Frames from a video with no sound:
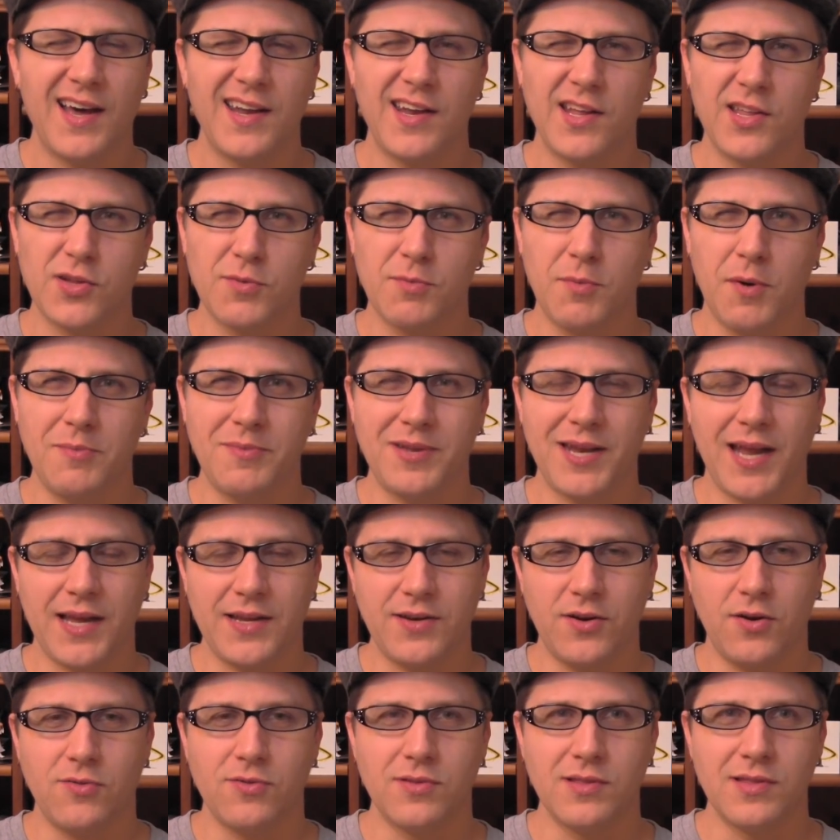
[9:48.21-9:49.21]
Another moment
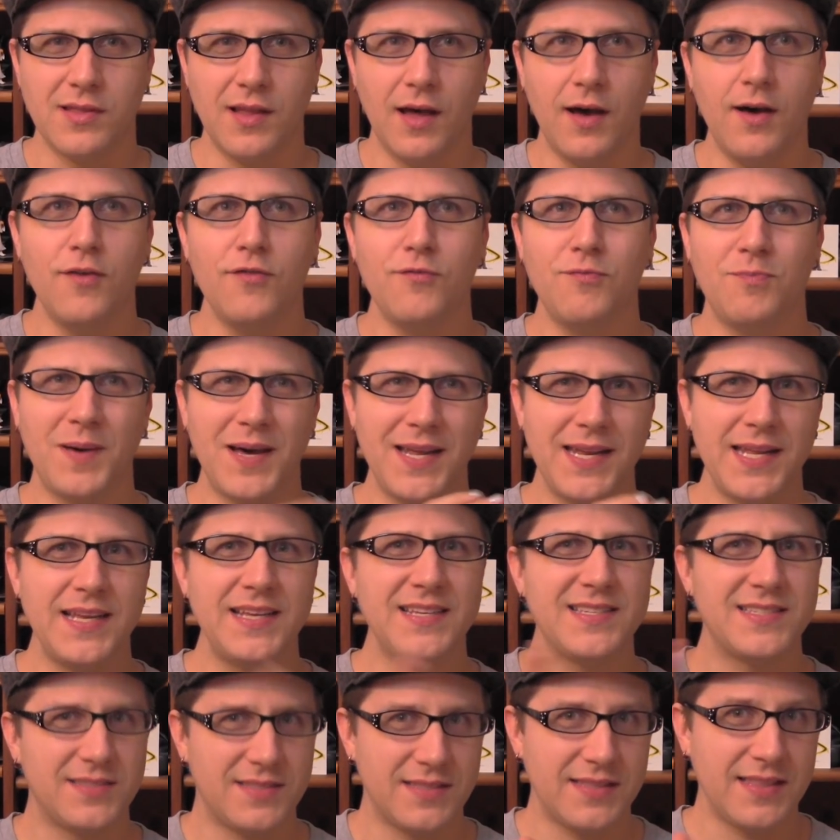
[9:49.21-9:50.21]
I don't love,
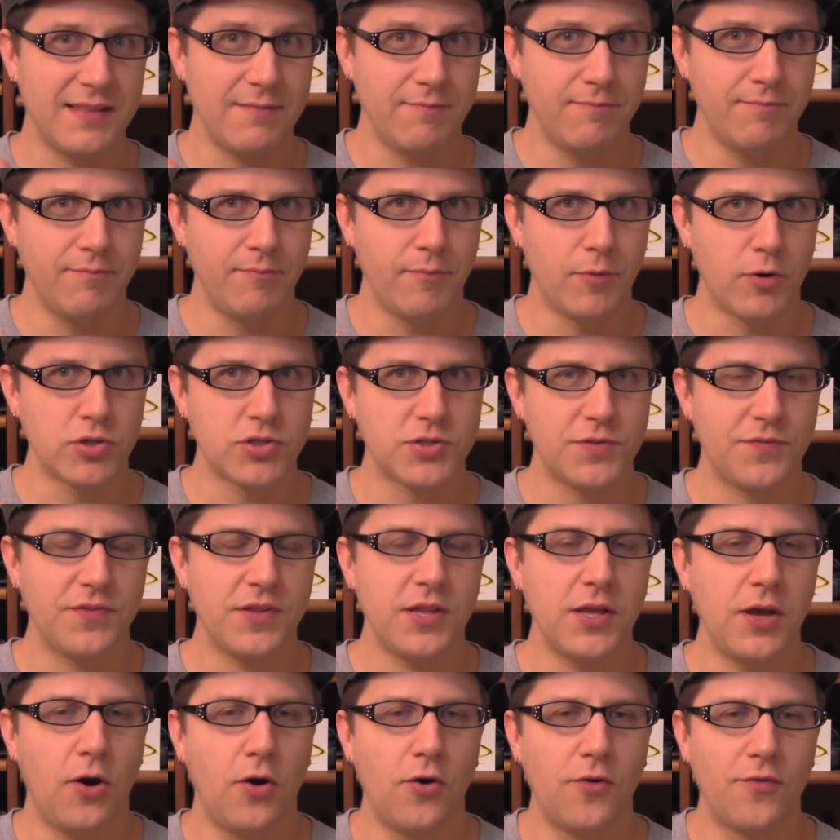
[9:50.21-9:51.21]
but is
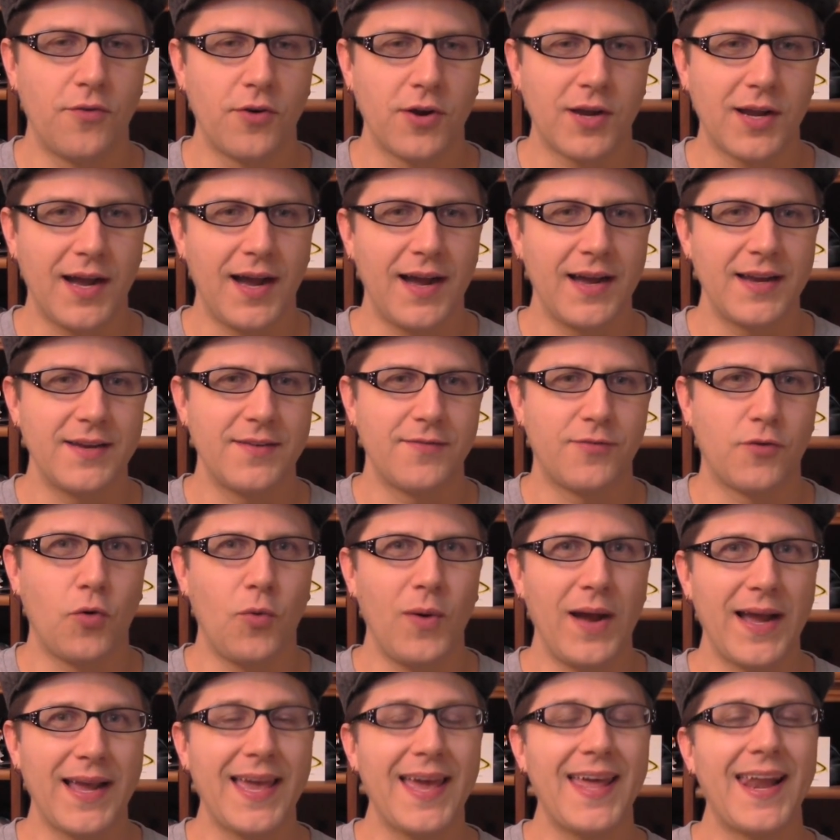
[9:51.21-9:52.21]
mercifully over kind of
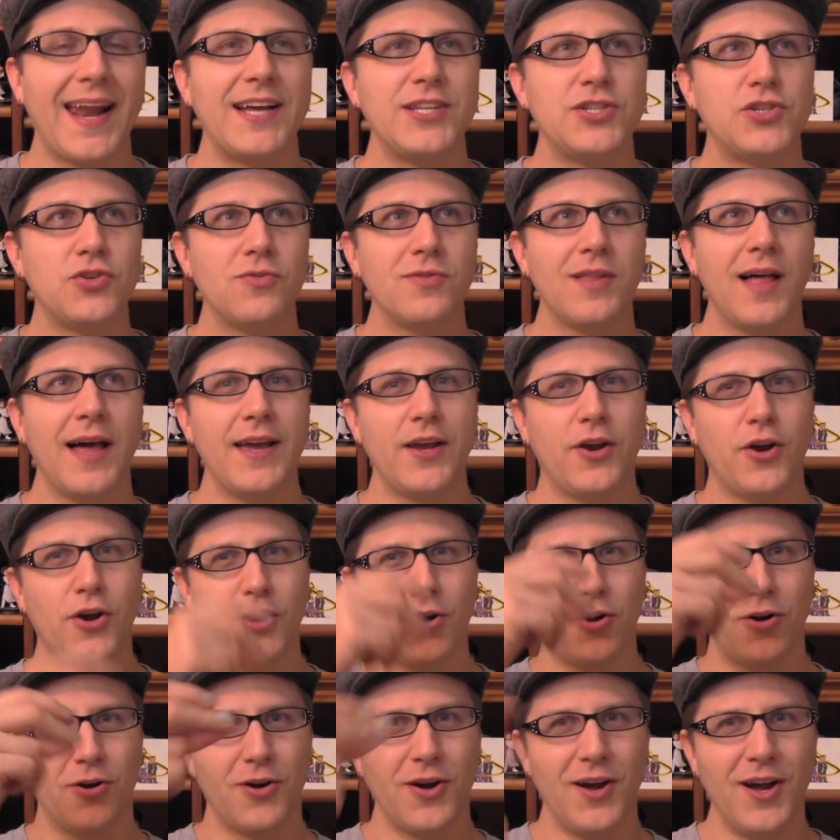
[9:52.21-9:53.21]
quick. And I do like
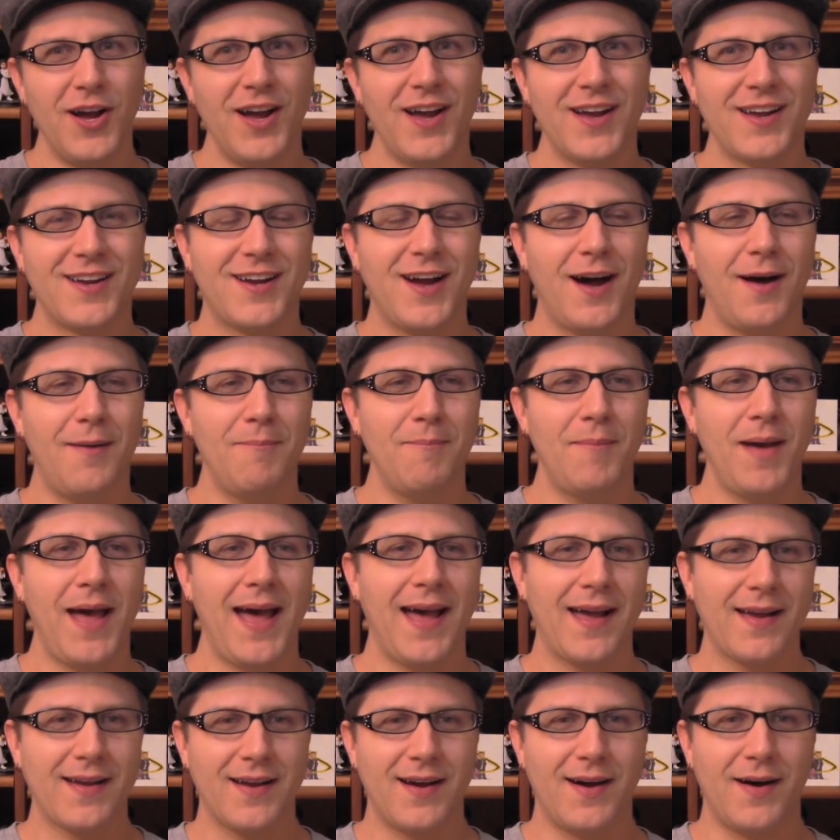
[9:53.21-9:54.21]
her
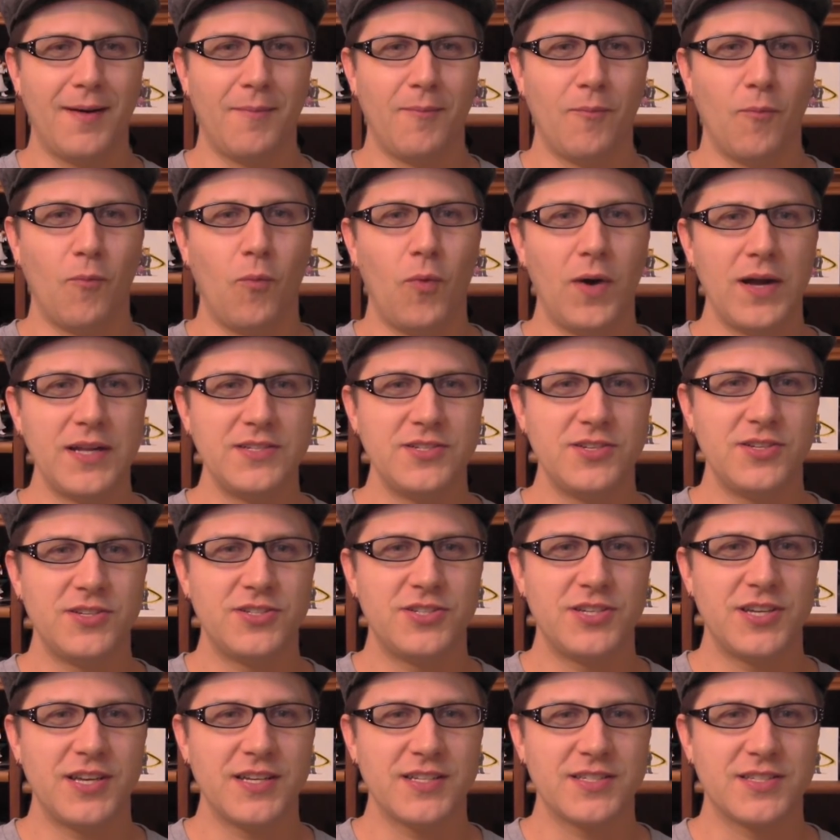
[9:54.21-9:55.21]
comeback
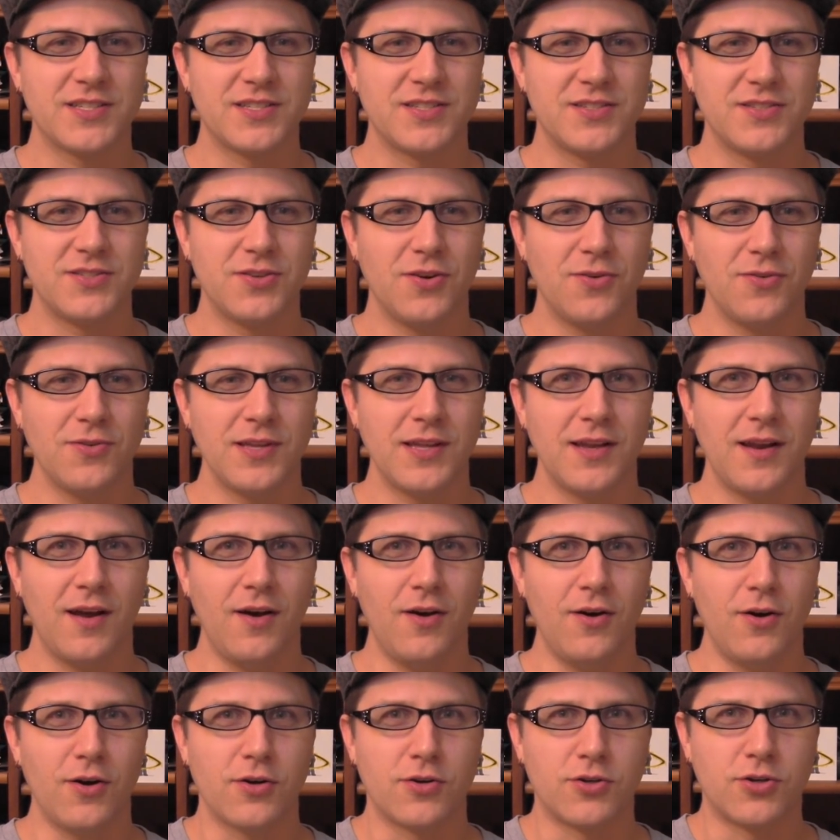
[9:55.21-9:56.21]
when she gets told it,
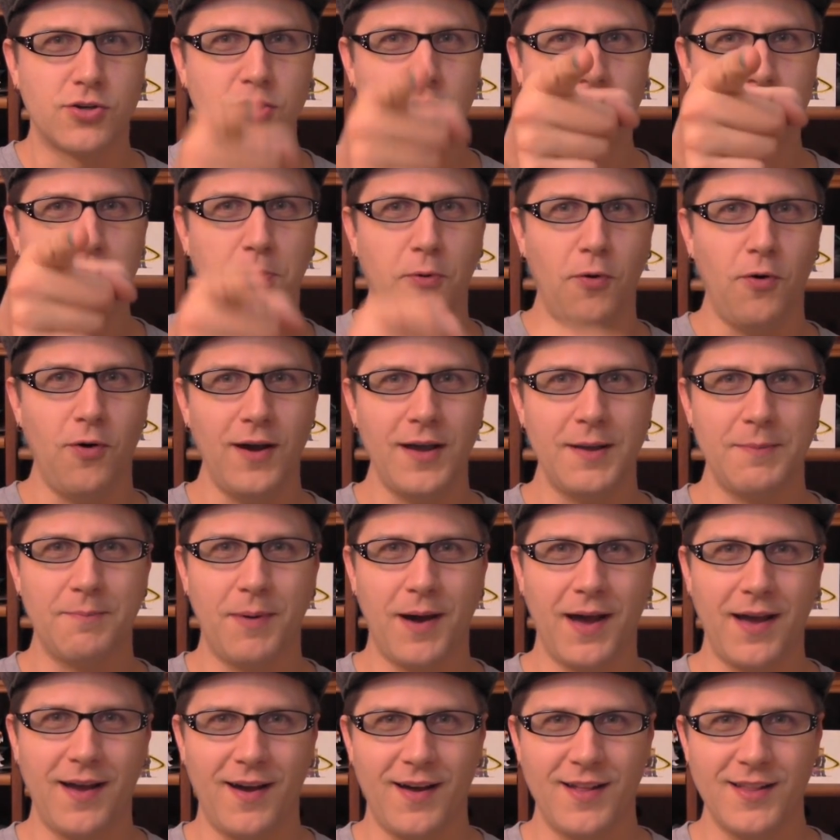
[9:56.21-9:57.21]
oh, good boy,
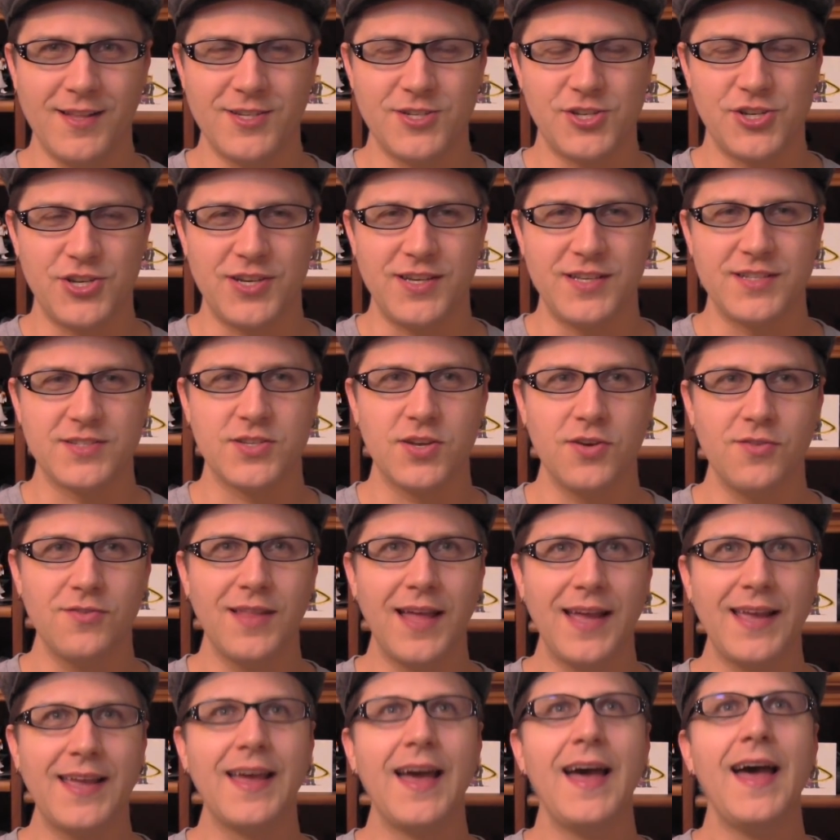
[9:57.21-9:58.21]
biology. So,
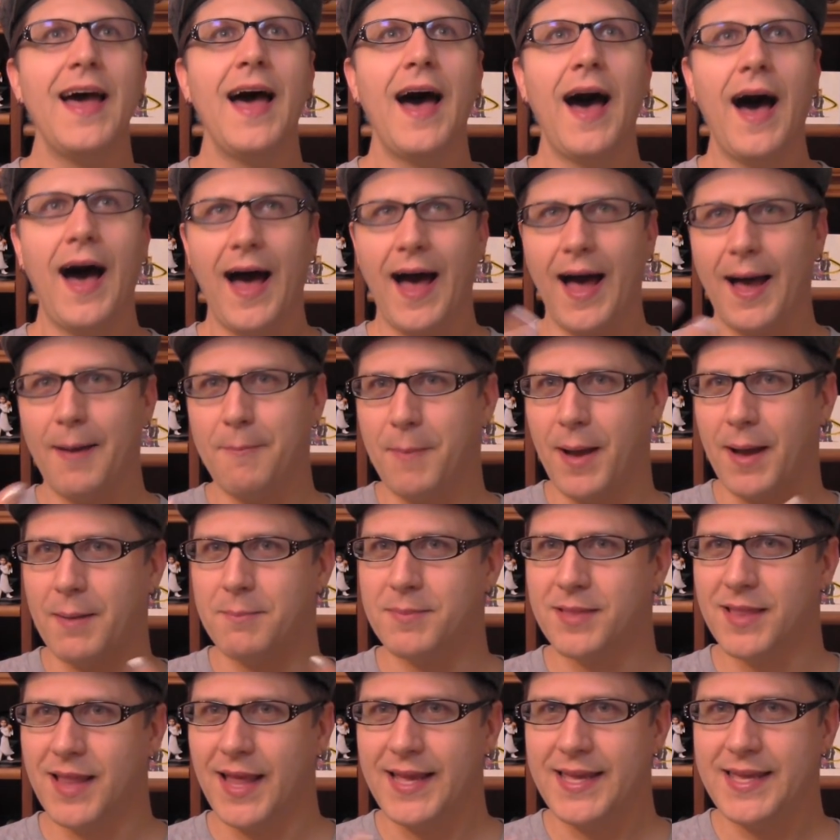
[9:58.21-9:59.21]
like,
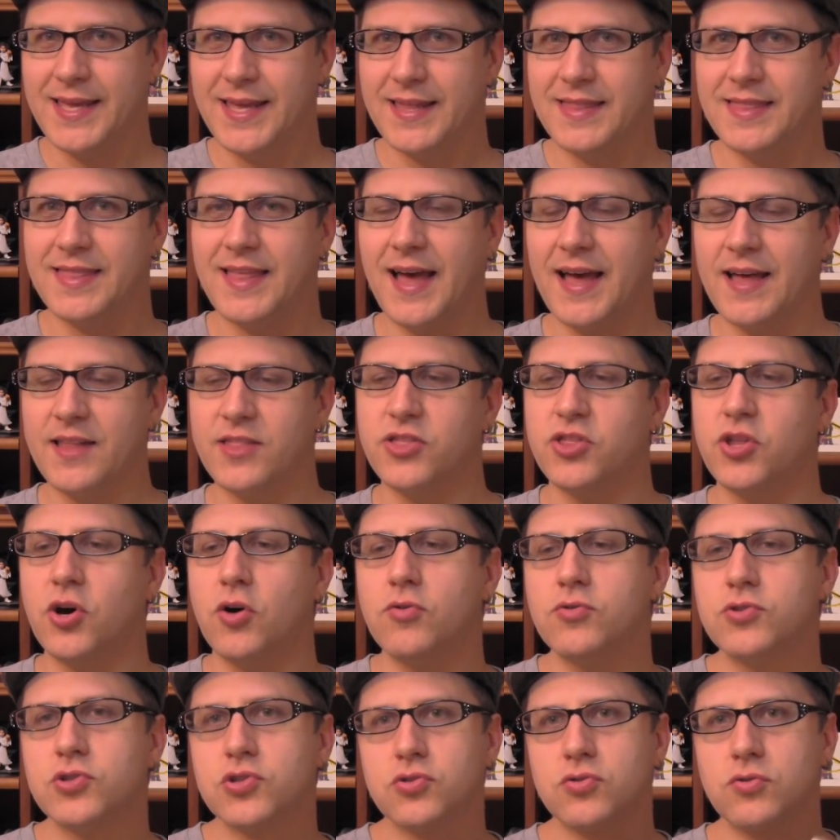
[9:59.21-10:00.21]
I'm liking that,
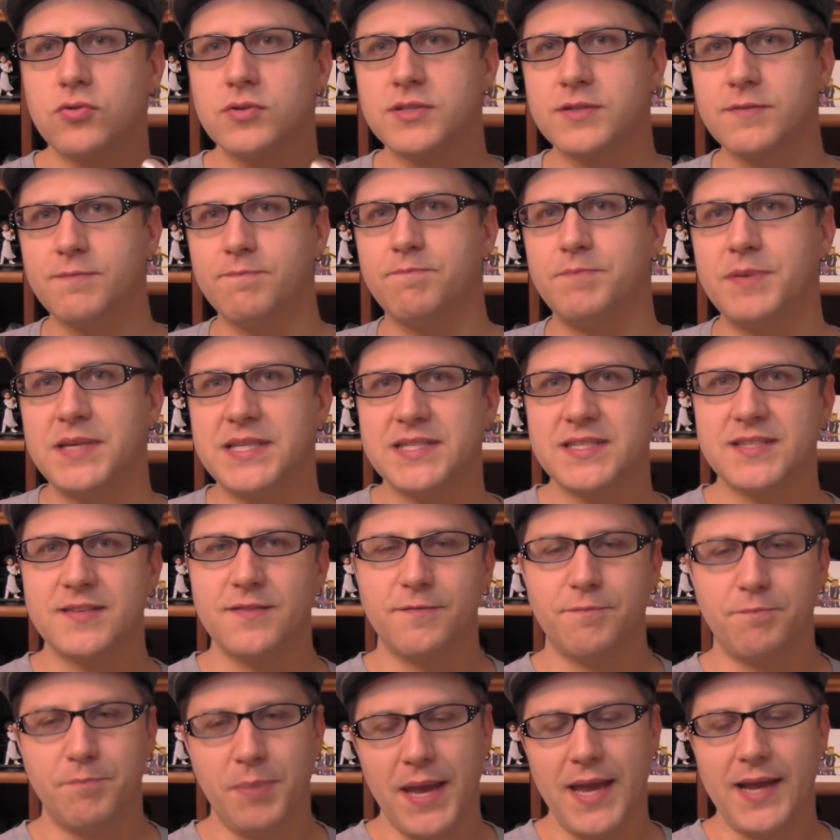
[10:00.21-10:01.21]
those sorts of bits
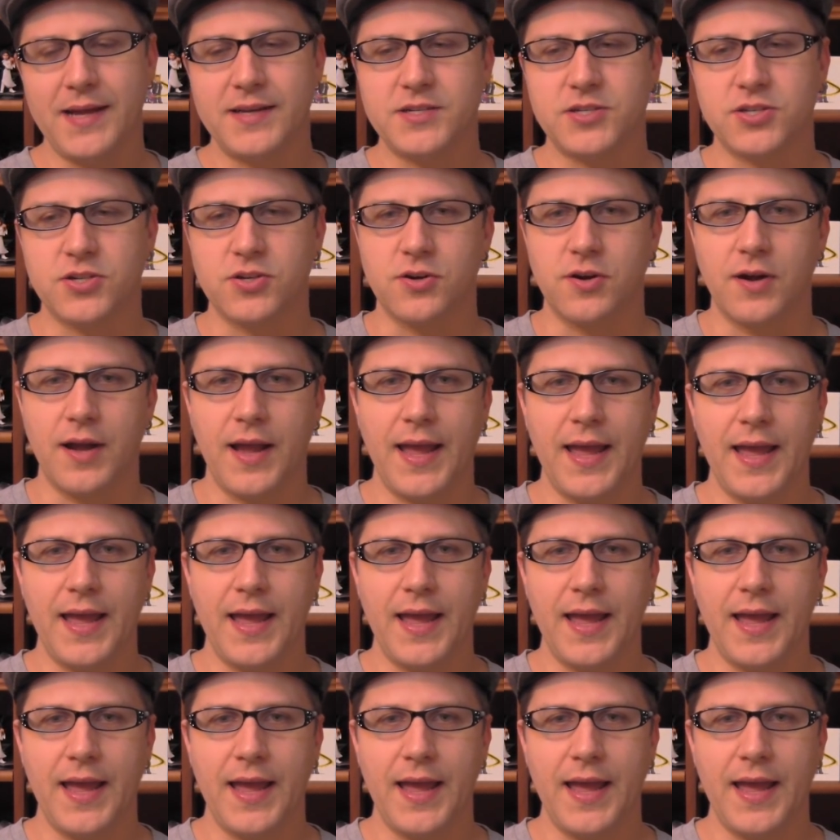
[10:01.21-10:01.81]
of banter.